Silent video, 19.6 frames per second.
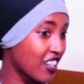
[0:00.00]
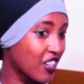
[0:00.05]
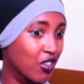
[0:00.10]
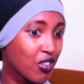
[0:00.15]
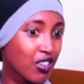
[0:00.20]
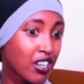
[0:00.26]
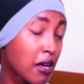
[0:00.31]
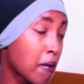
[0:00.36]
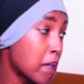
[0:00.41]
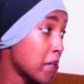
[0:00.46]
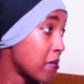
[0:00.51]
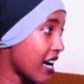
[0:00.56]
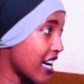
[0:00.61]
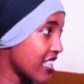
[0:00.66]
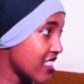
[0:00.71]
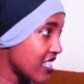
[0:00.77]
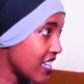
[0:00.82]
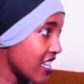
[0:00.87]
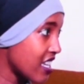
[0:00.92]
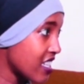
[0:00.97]
during
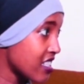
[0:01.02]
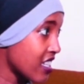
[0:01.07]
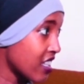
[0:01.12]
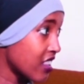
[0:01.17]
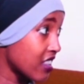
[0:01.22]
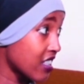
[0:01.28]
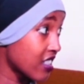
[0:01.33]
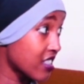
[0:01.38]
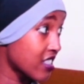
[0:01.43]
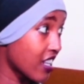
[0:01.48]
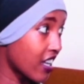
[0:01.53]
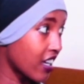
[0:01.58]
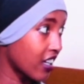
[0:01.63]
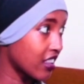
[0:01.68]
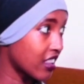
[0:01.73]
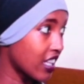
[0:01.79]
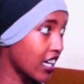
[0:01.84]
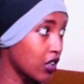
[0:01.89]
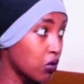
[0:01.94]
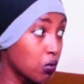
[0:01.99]
birthdays and things like
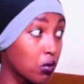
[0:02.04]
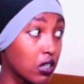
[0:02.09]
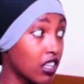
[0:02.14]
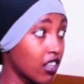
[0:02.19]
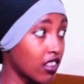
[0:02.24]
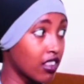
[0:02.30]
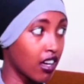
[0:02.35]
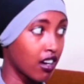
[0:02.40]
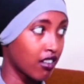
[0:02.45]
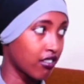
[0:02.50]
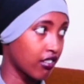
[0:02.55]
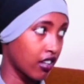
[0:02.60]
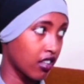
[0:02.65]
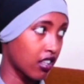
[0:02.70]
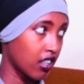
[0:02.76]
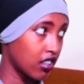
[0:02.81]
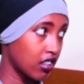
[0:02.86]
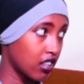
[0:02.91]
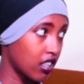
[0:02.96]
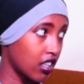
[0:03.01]
that. We didn't have a
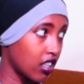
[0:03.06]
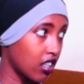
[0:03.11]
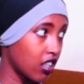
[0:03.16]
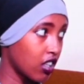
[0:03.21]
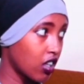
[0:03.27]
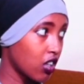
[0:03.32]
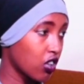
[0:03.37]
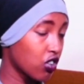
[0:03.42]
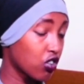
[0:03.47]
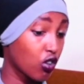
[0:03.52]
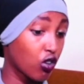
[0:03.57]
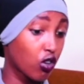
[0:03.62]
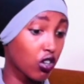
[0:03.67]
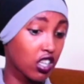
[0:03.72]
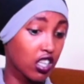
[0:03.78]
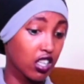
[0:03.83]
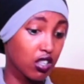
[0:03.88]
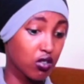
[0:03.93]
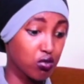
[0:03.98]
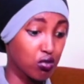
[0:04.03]
canteen. So
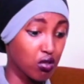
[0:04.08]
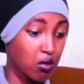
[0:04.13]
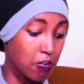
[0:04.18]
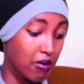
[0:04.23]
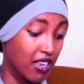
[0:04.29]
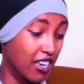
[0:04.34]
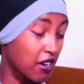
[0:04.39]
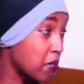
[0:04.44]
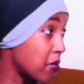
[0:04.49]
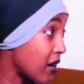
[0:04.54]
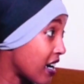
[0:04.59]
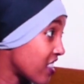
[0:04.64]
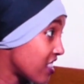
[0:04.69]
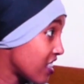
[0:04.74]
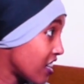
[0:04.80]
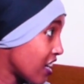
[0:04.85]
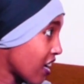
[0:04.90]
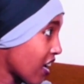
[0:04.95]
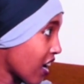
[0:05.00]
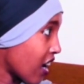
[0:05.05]
kids would make
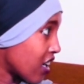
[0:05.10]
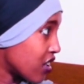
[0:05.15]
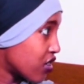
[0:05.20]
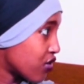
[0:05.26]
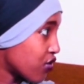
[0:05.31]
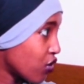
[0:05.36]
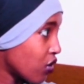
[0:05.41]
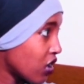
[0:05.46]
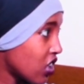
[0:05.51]
birthday cards for